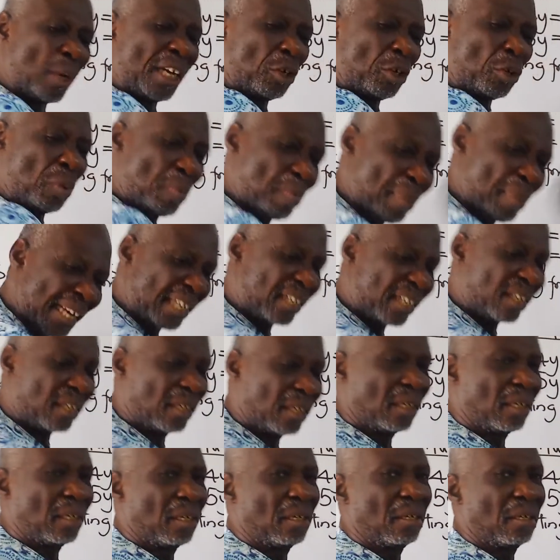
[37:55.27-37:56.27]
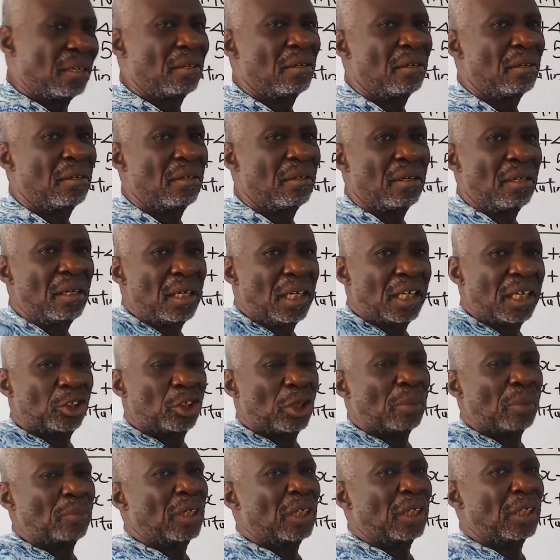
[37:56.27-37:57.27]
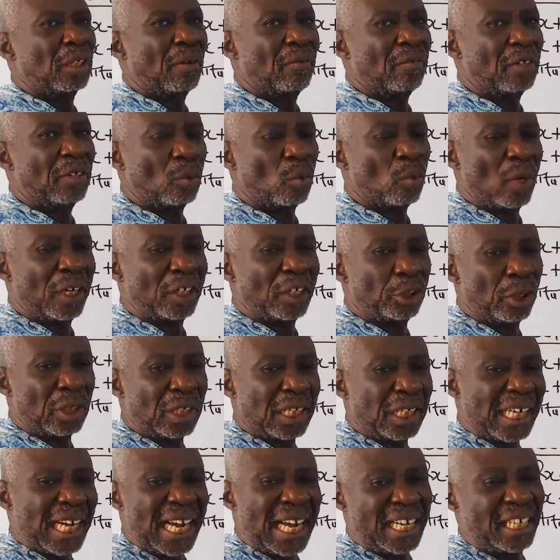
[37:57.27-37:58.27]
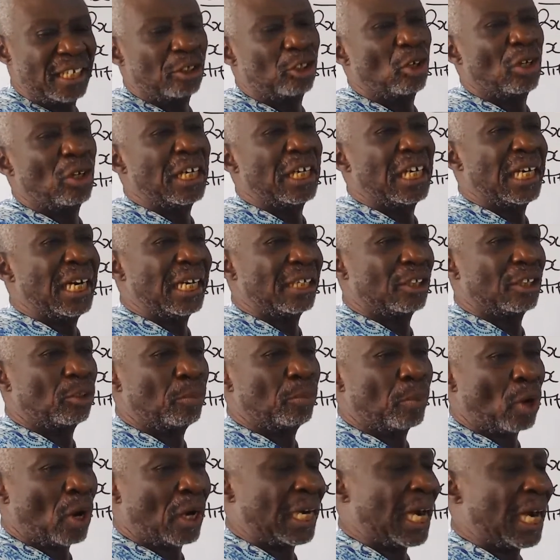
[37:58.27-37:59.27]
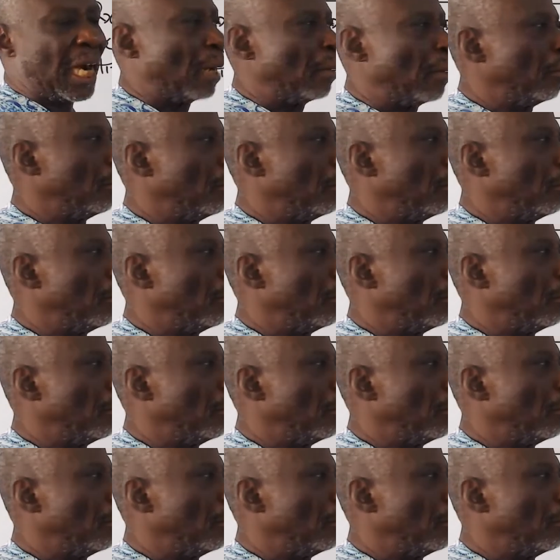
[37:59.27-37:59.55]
where you made the subject of the equation. Carry it to the next brother.